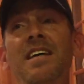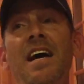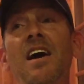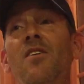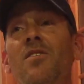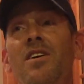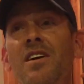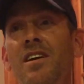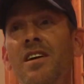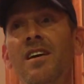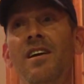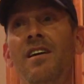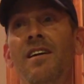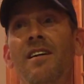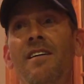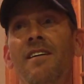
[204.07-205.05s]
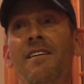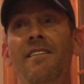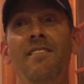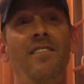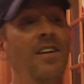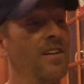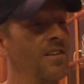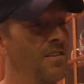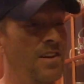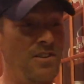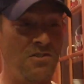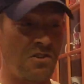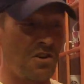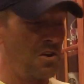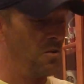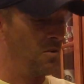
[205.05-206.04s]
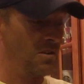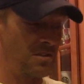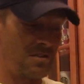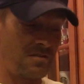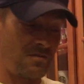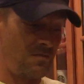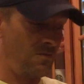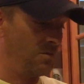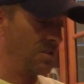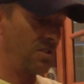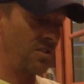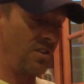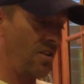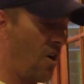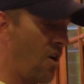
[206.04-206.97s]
sounded, this dude was